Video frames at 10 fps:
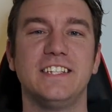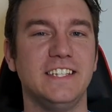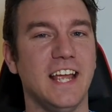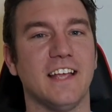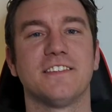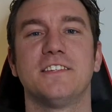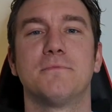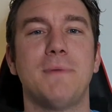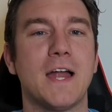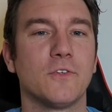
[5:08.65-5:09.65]
yes,
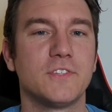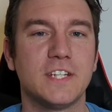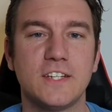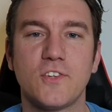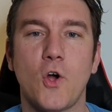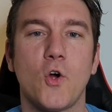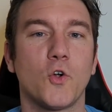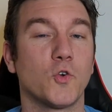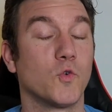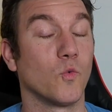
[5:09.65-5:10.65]
his battle scenes
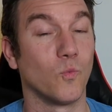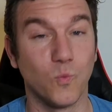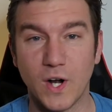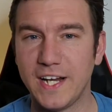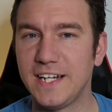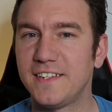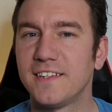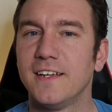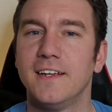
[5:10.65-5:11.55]
are great.